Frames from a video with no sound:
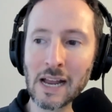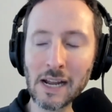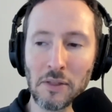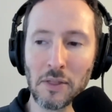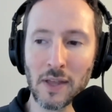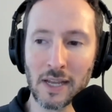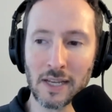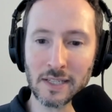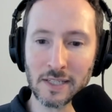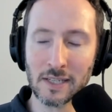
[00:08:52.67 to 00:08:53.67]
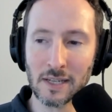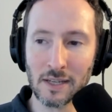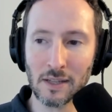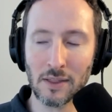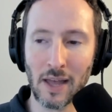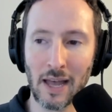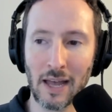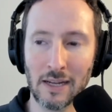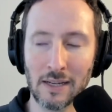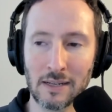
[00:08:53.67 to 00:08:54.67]
Now, the thing is
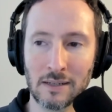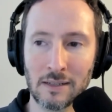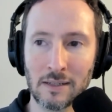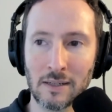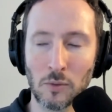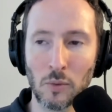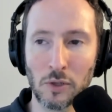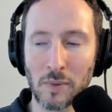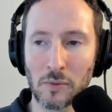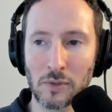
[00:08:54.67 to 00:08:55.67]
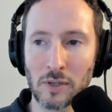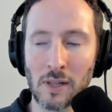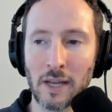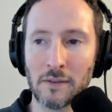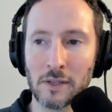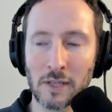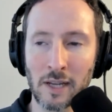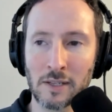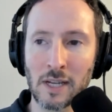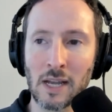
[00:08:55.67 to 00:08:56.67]
that Will Smith was a client of his, I
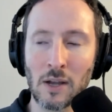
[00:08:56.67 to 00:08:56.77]
guess.